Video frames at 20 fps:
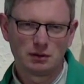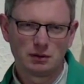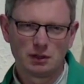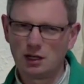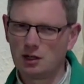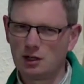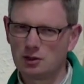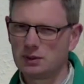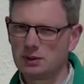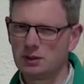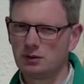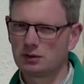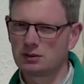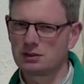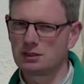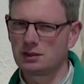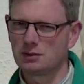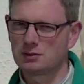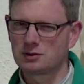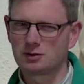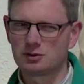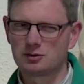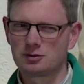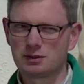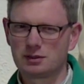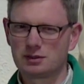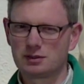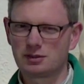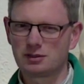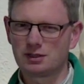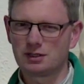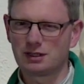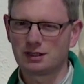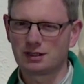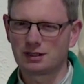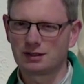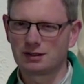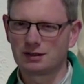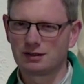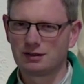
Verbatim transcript: How do we know the city was going to be destroyed like?